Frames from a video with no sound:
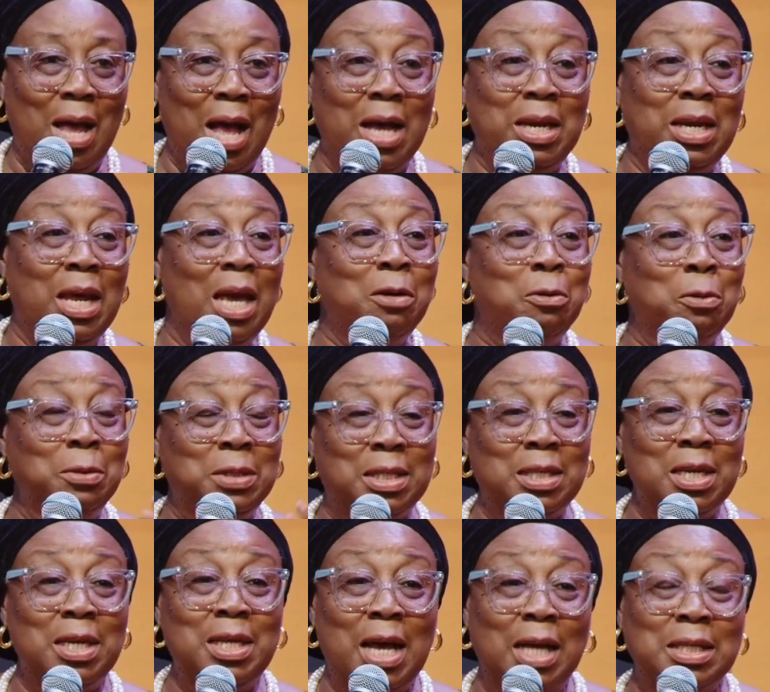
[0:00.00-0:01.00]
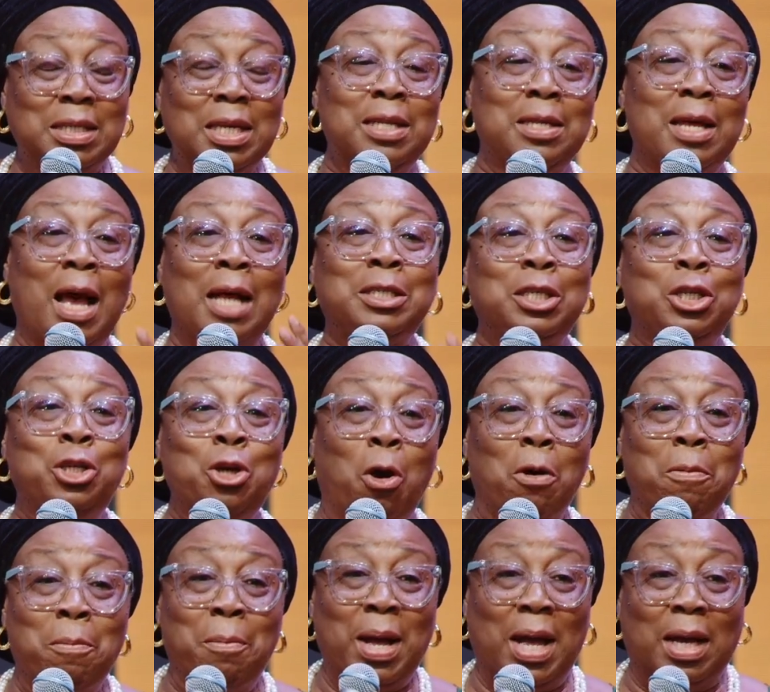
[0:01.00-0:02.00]
And I could see that in that
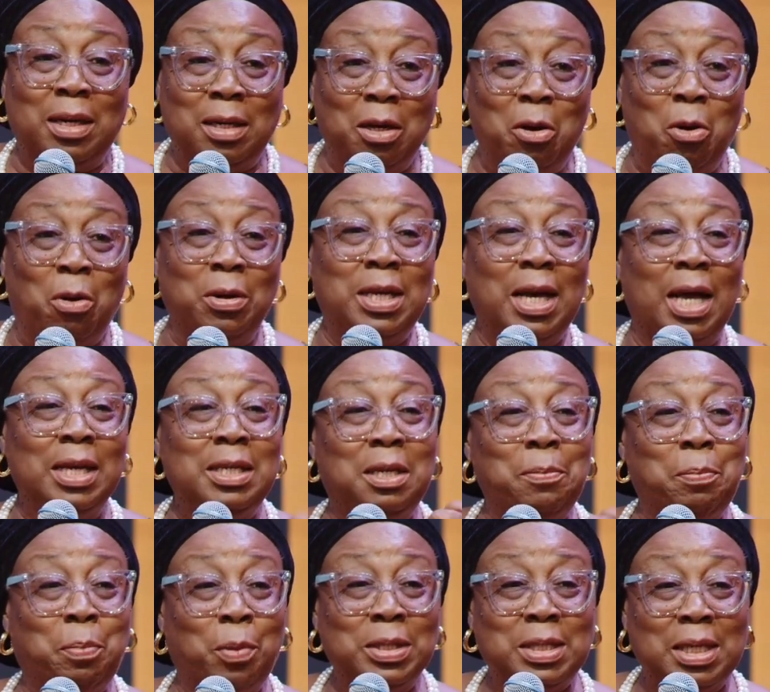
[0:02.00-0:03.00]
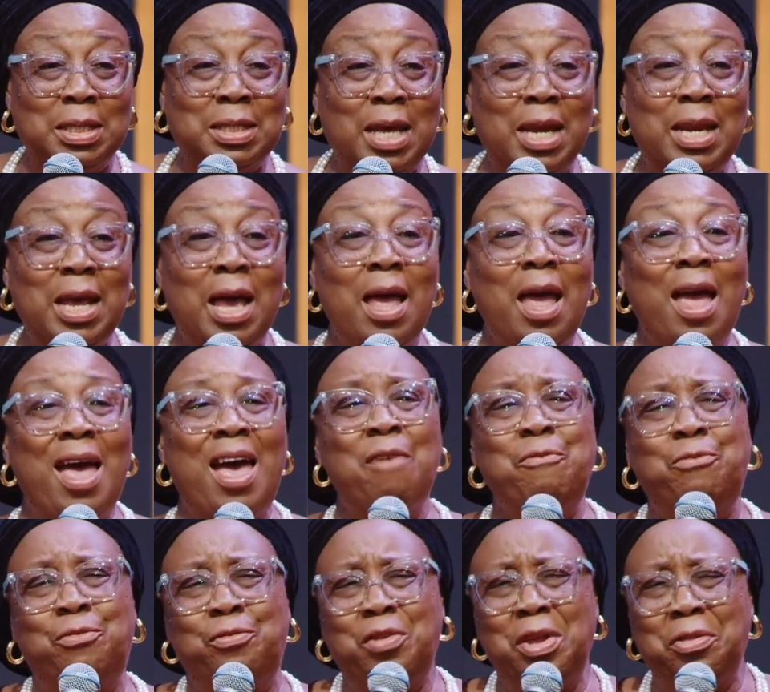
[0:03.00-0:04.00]
young man, God had deposited
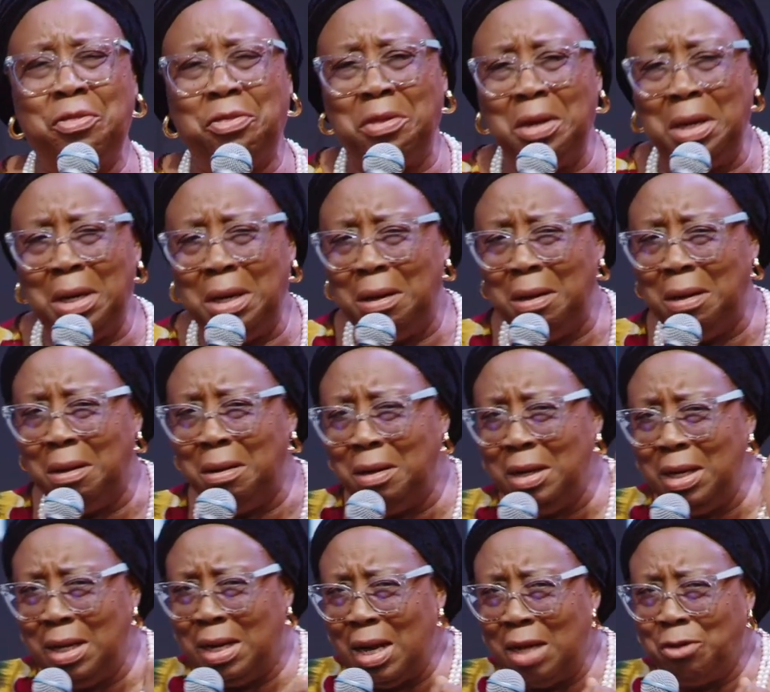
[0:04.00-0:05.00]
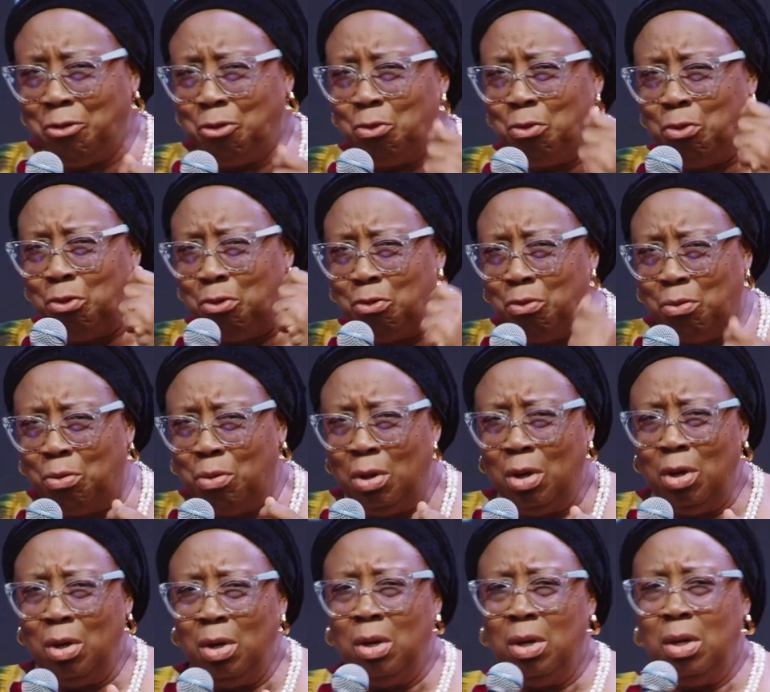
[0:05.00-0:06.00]
everything he needed to do
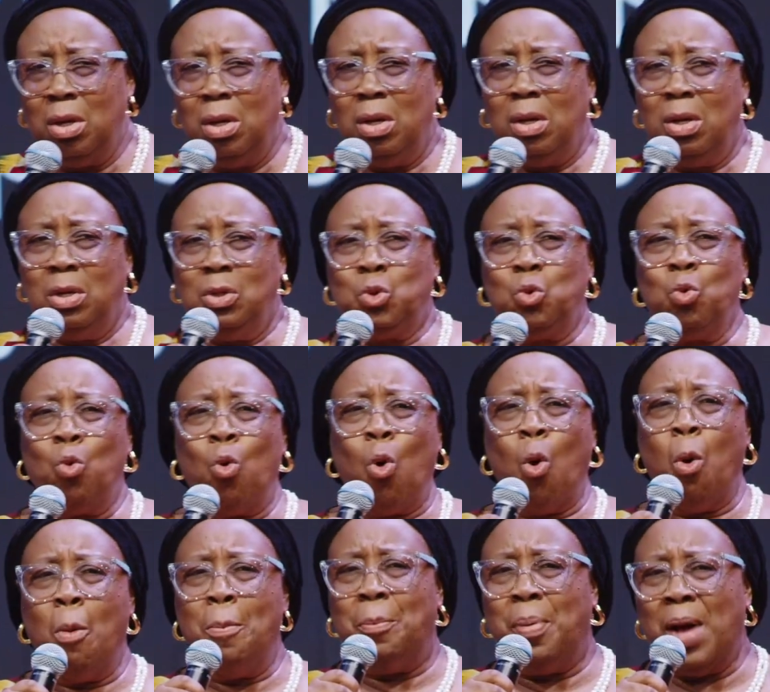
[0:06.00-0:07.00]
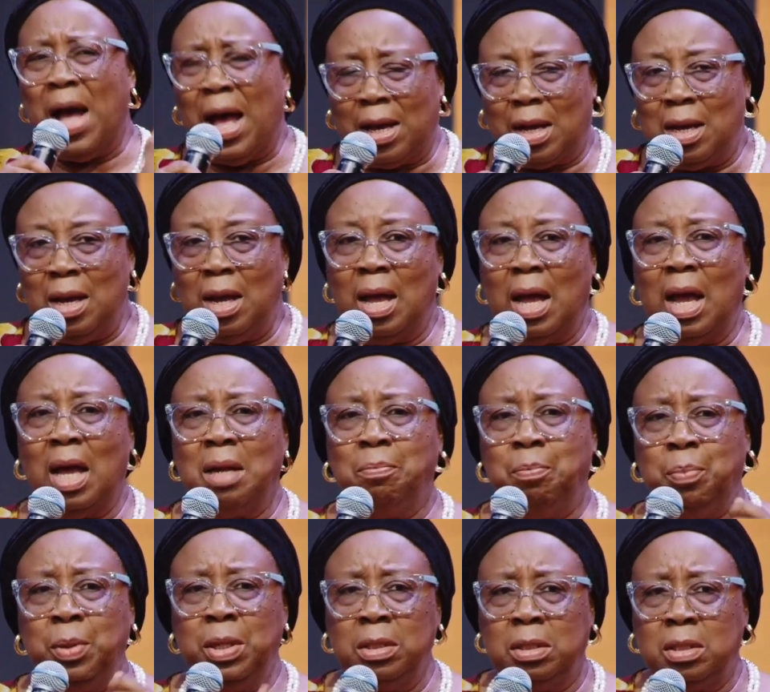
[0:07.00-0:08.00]
to go back
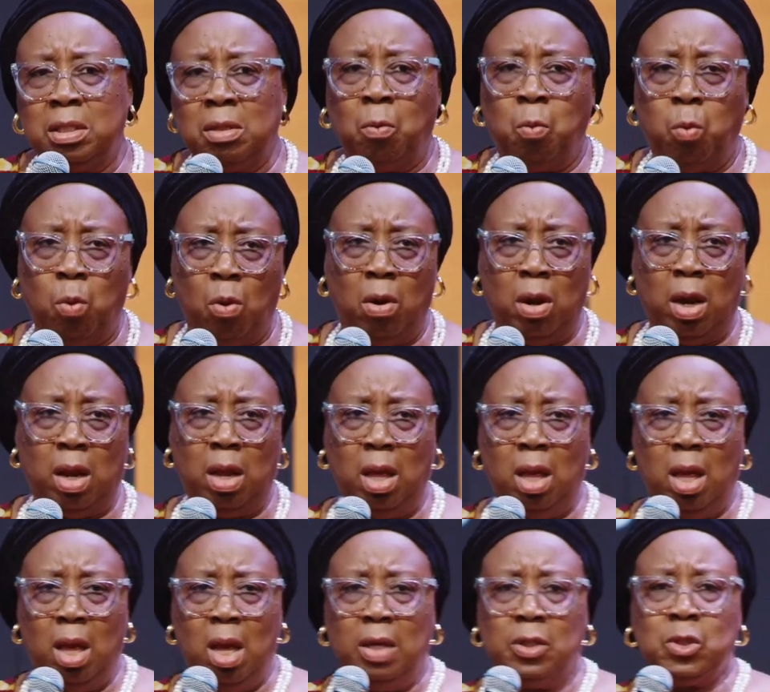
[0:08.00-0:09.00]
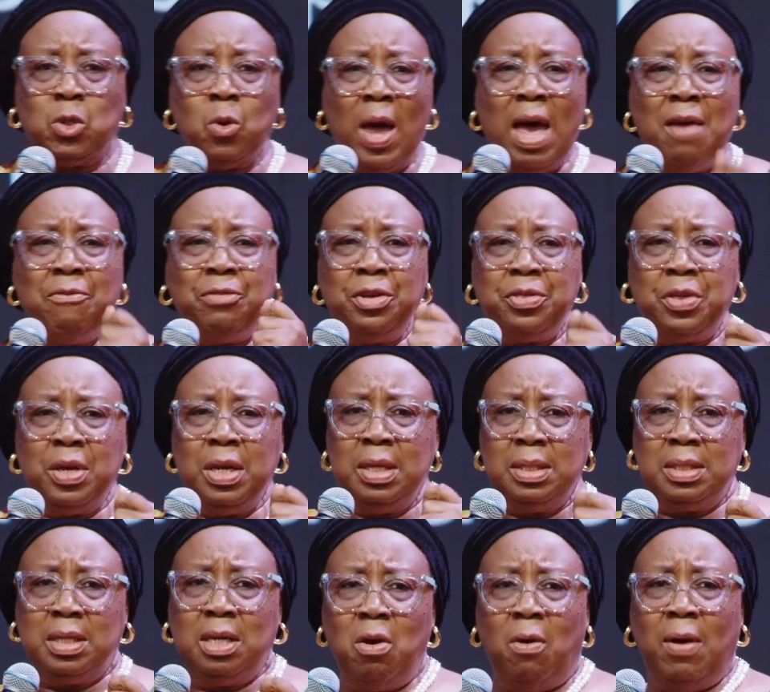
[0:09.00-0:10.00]
and build the wall. So everything
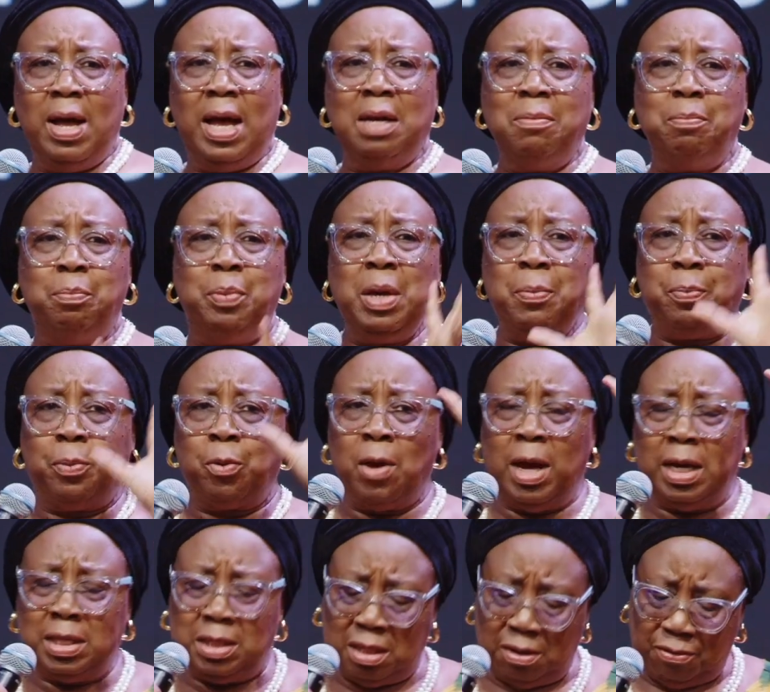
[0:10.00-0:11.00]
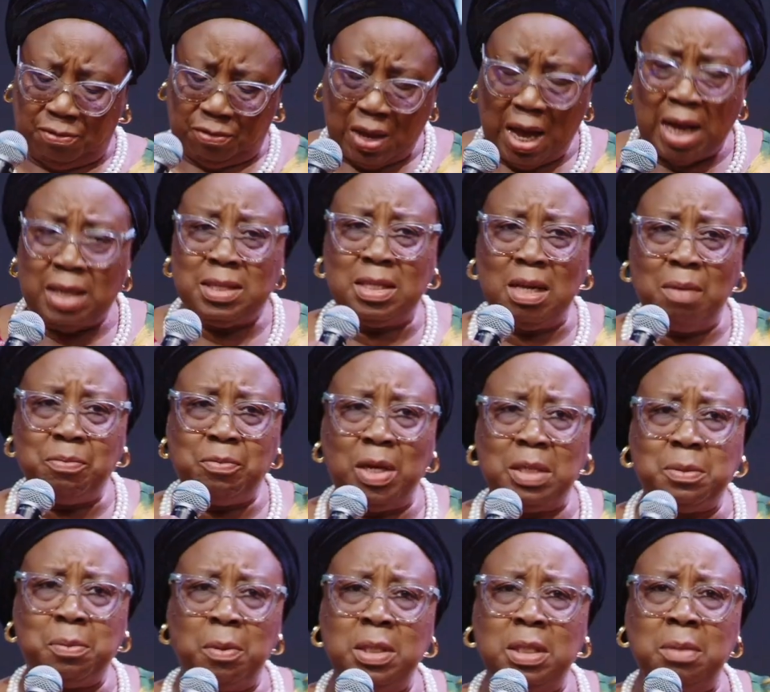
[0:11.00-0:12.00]
is in your hand. Be proactive. Accept
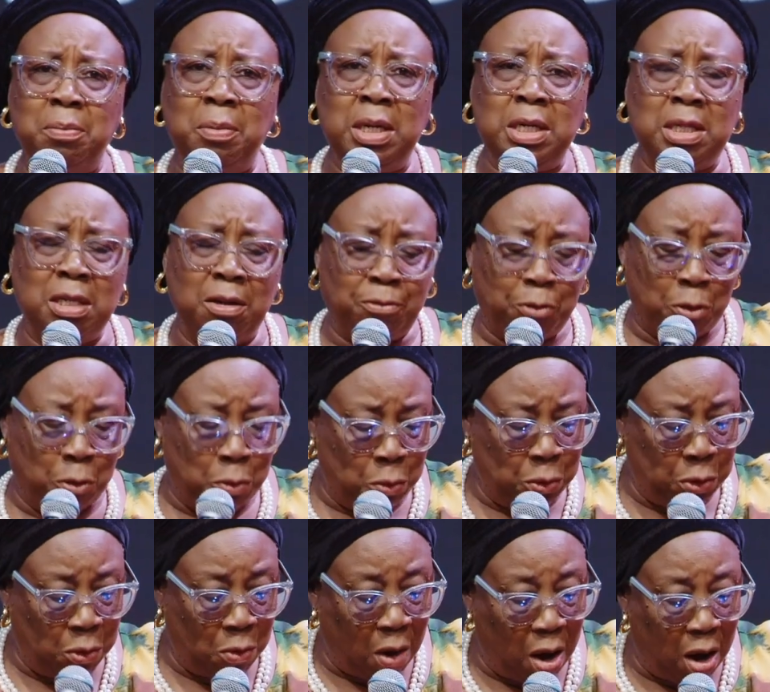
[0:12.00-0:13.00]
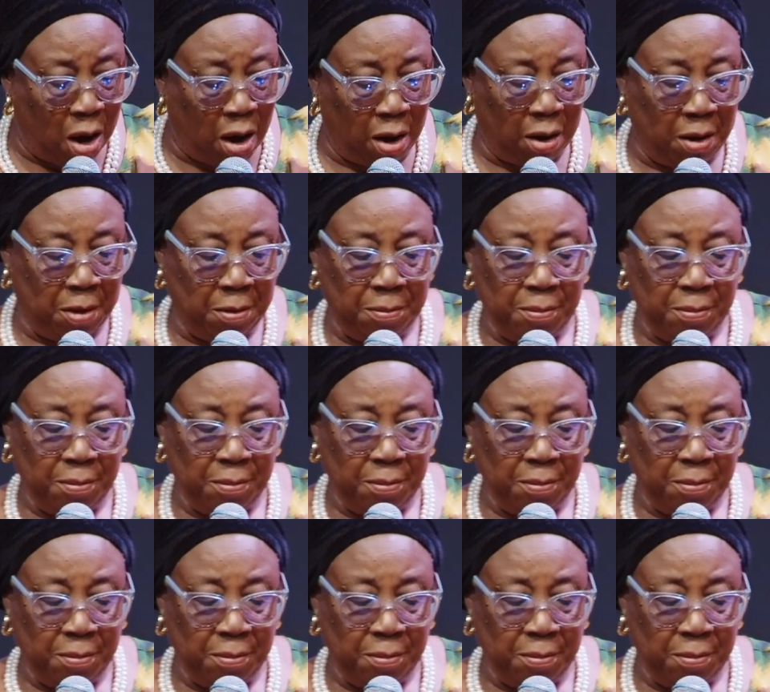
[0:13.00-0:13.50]
responsibility for who you are.